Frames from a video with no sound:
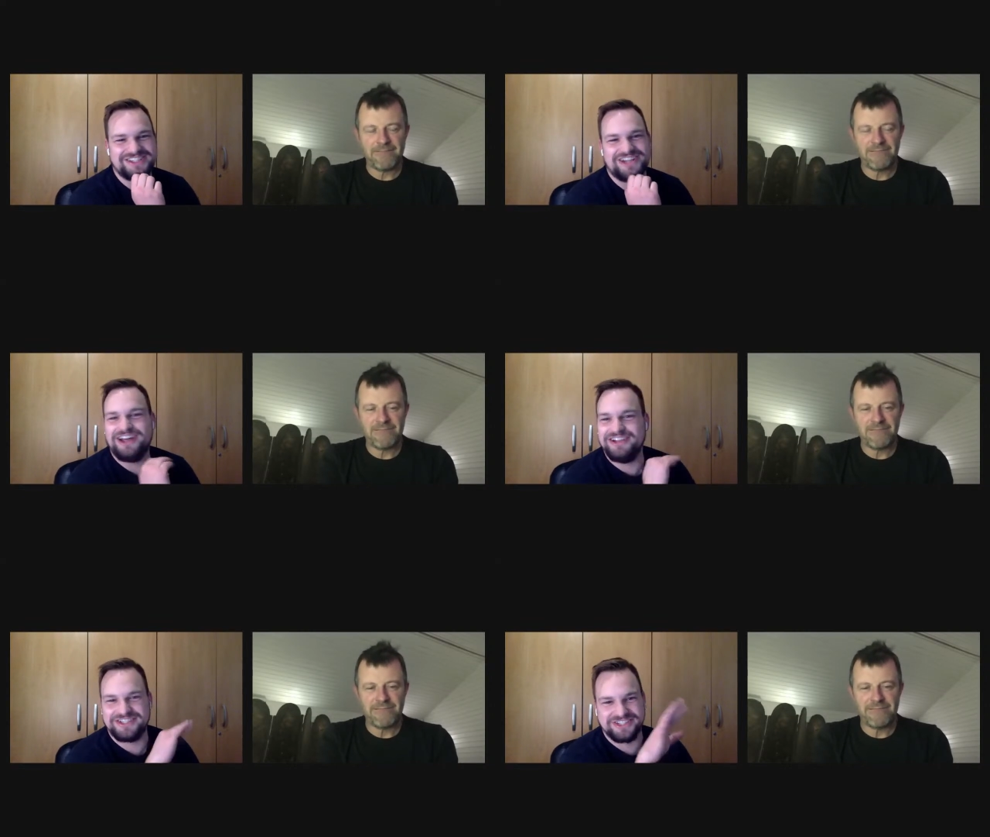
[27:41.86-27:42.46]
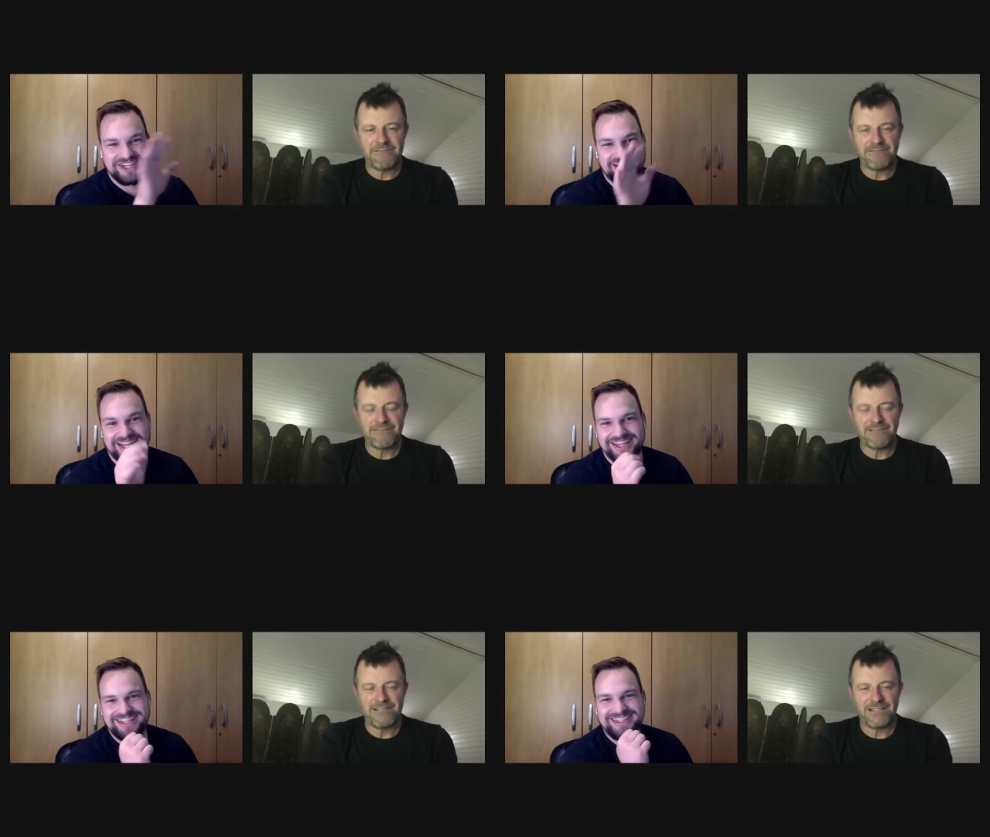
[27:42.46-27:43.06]
Speaker 1: you just on a
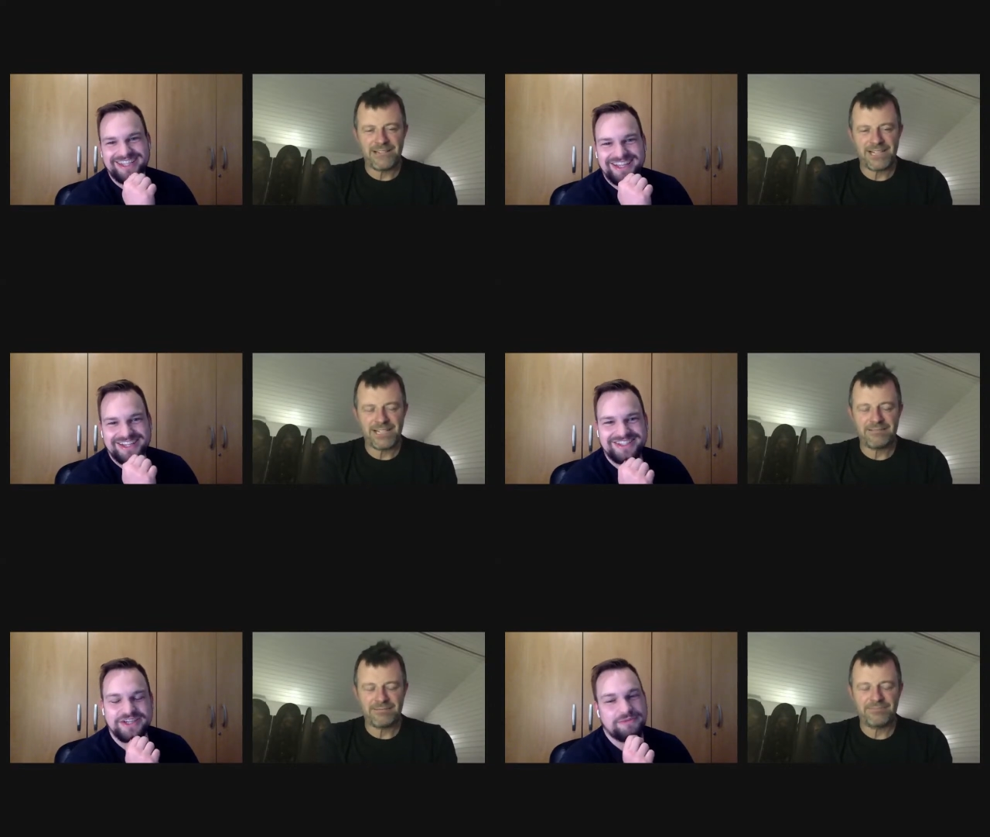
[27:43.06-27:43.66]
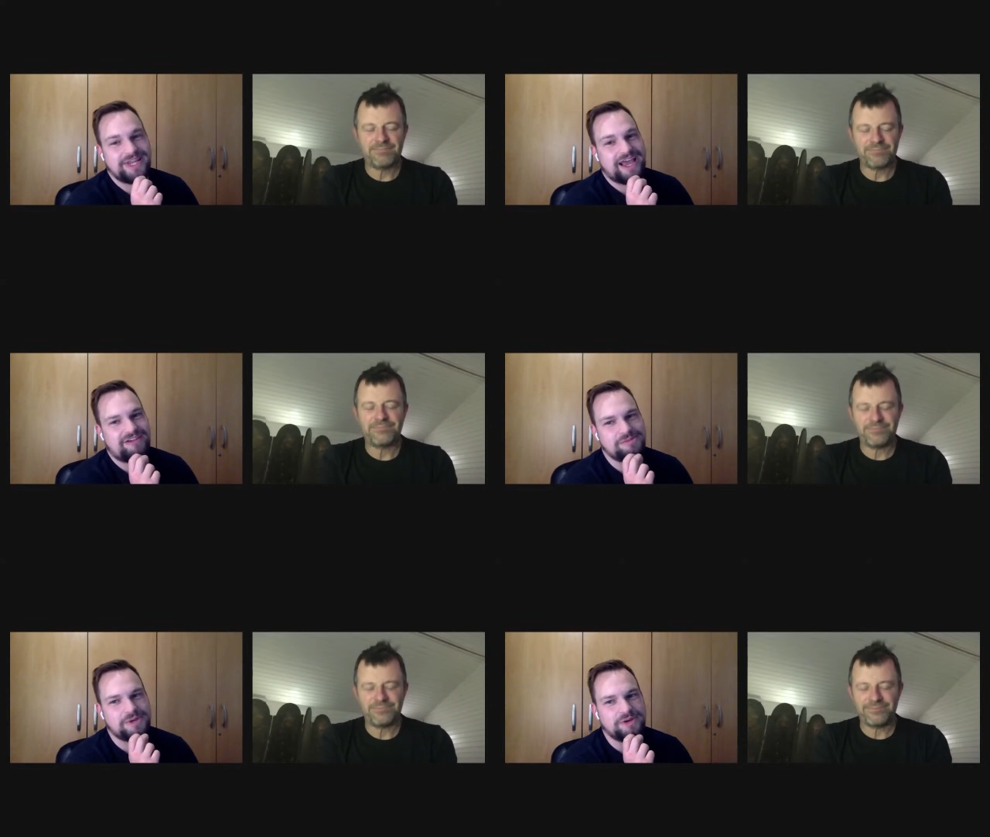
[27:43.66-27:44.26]
sugar high. Too
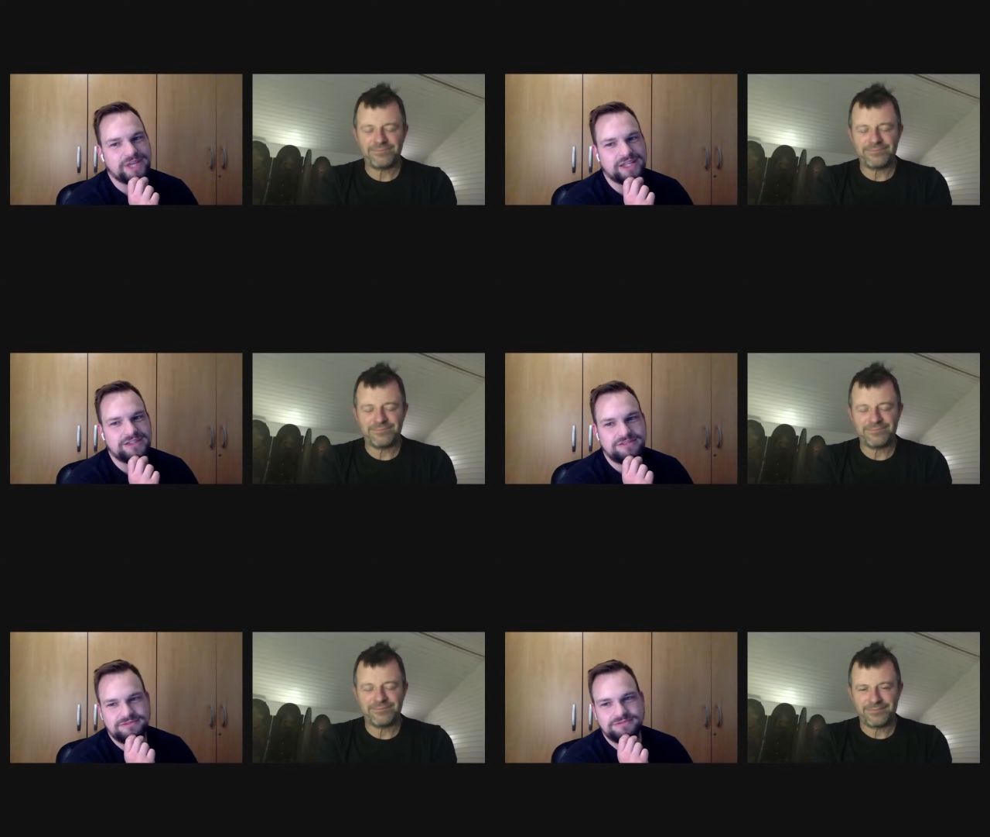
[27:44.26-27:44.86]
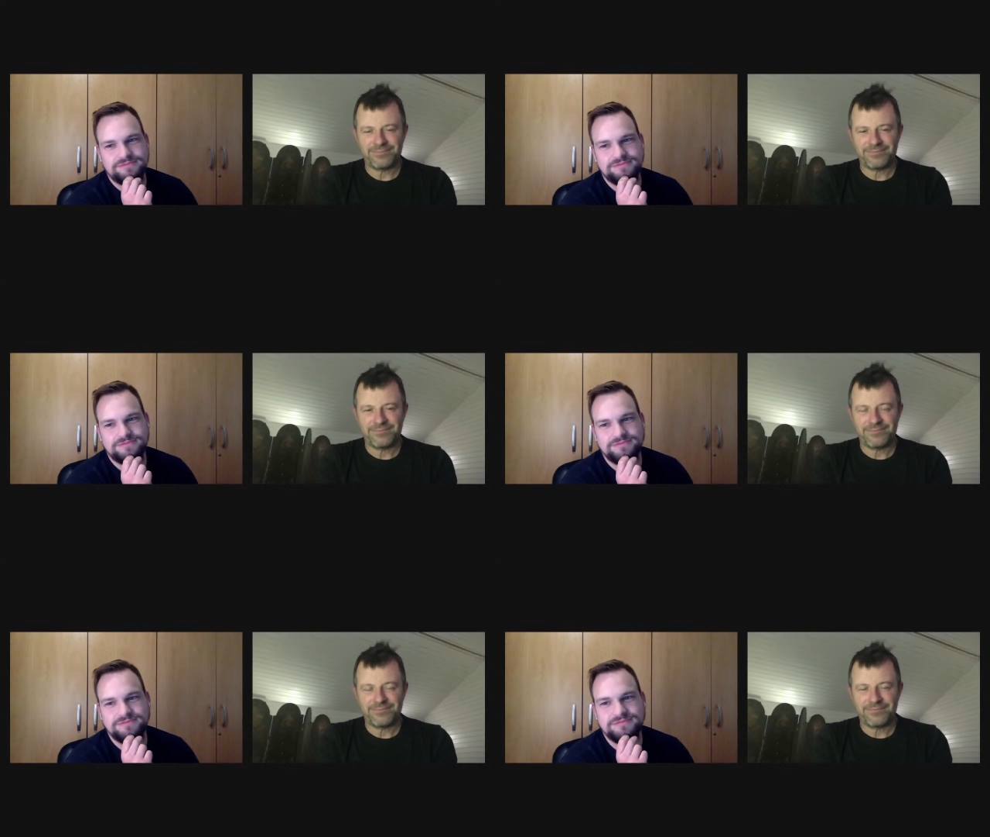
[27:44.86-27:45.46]
many Haribo again.
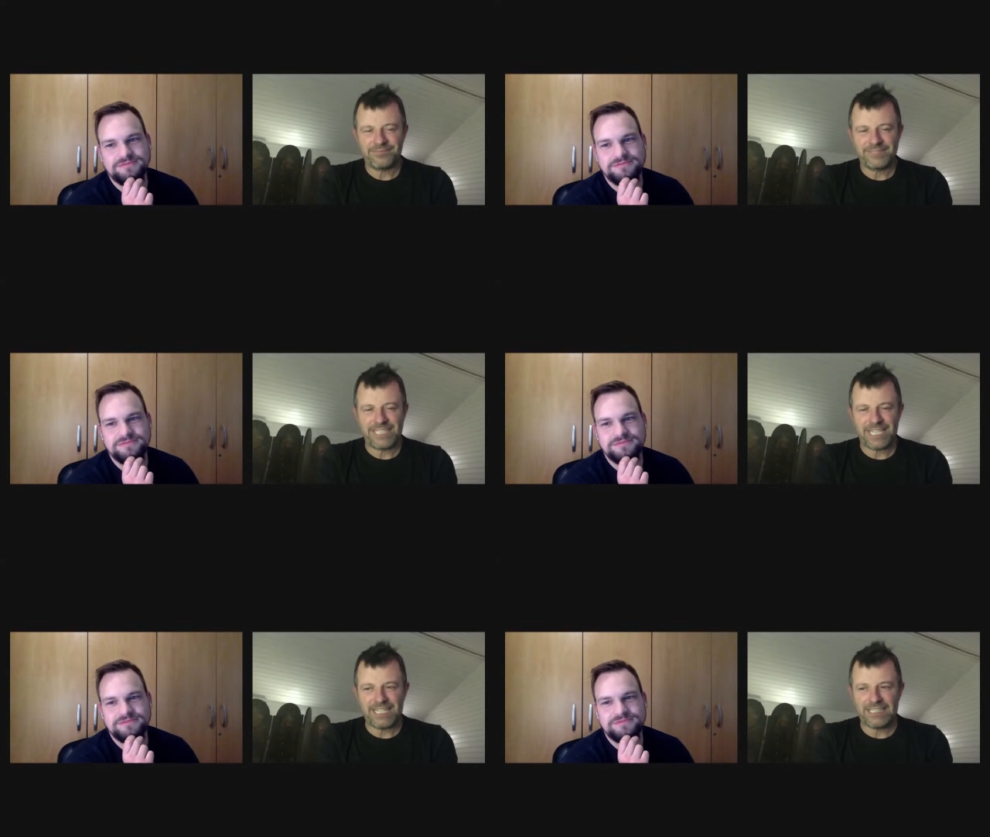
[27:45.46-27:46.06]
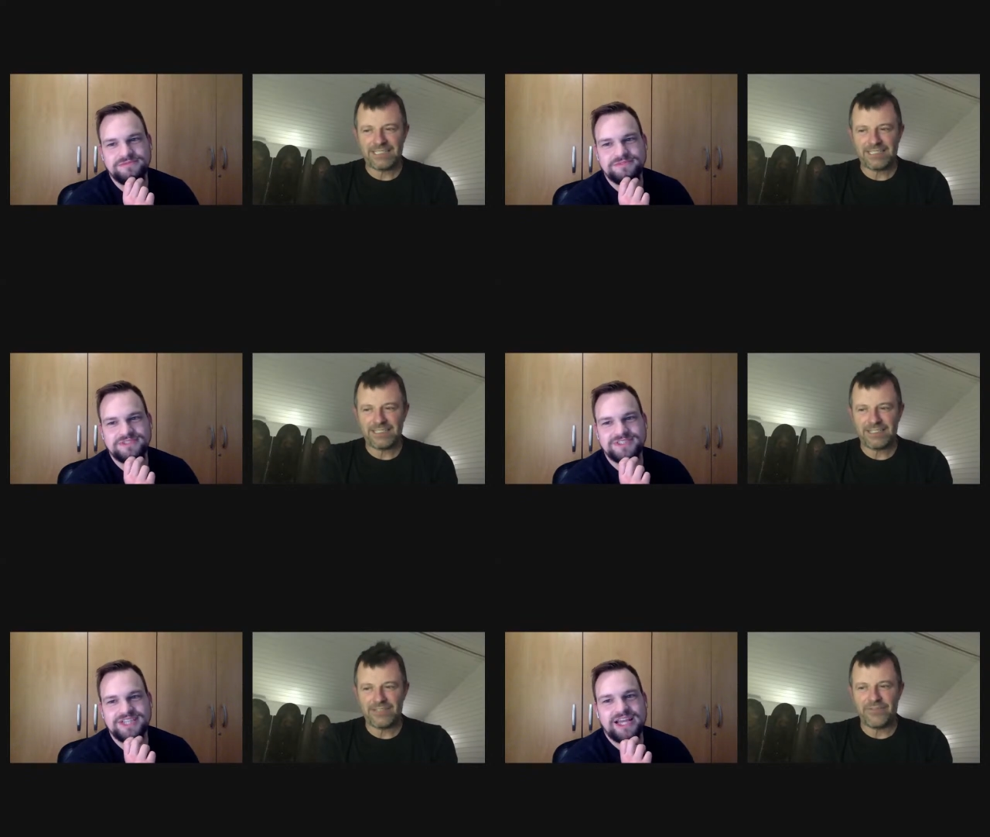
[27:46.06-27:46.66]
Speaker 2: Yeah,
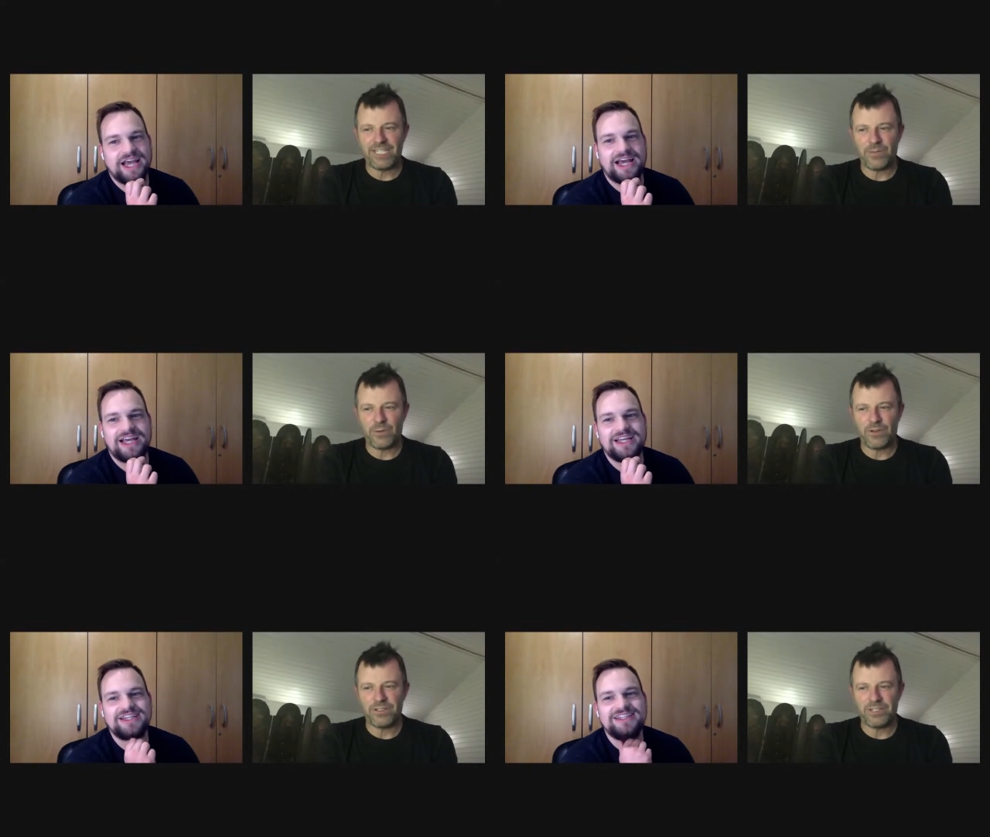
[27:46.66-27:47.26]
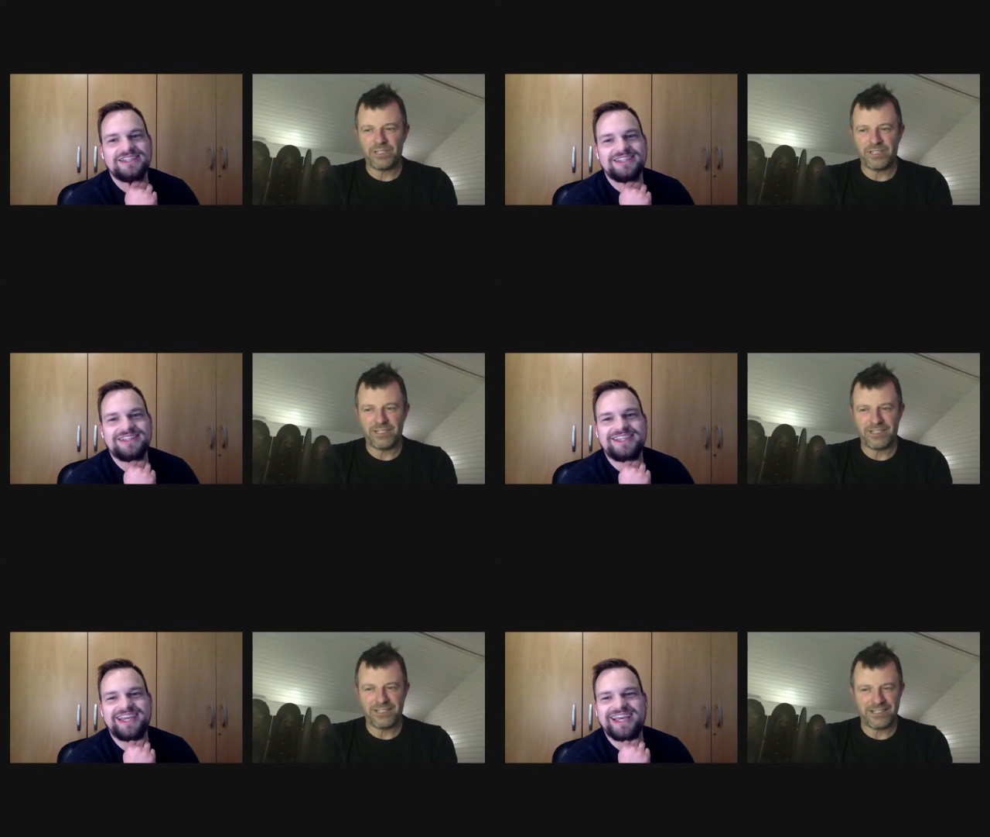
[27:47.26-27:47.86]
the fizzy ones.
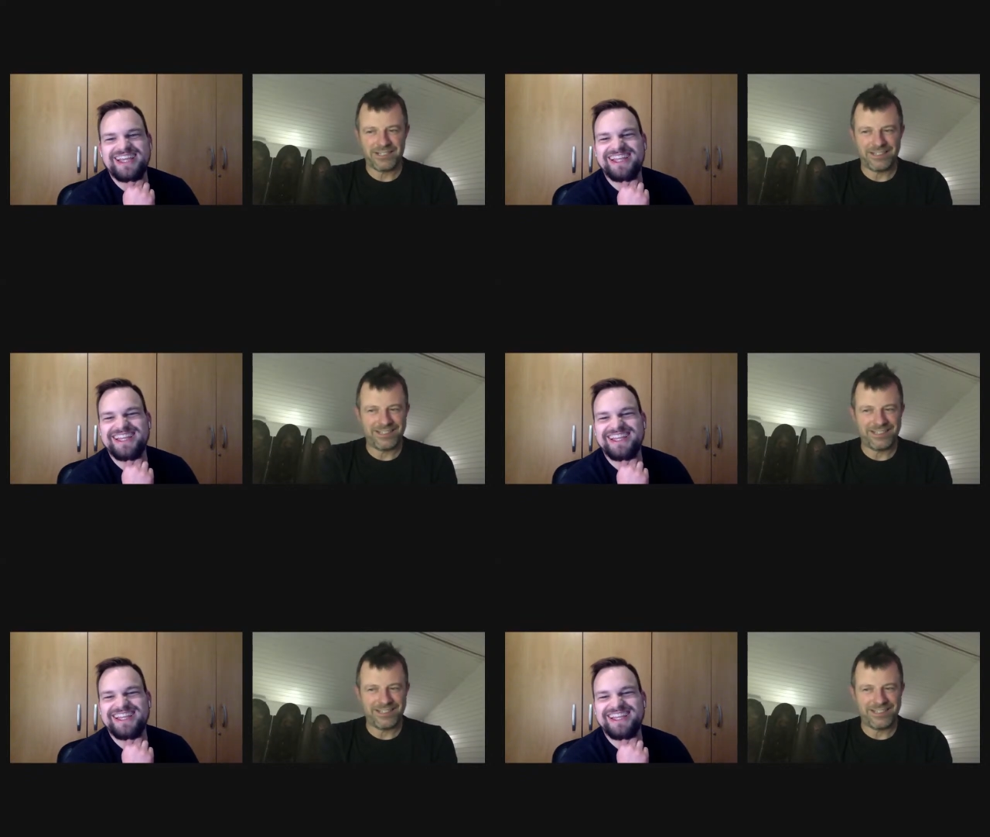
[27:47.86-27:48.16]
Speaker 1: Yeah,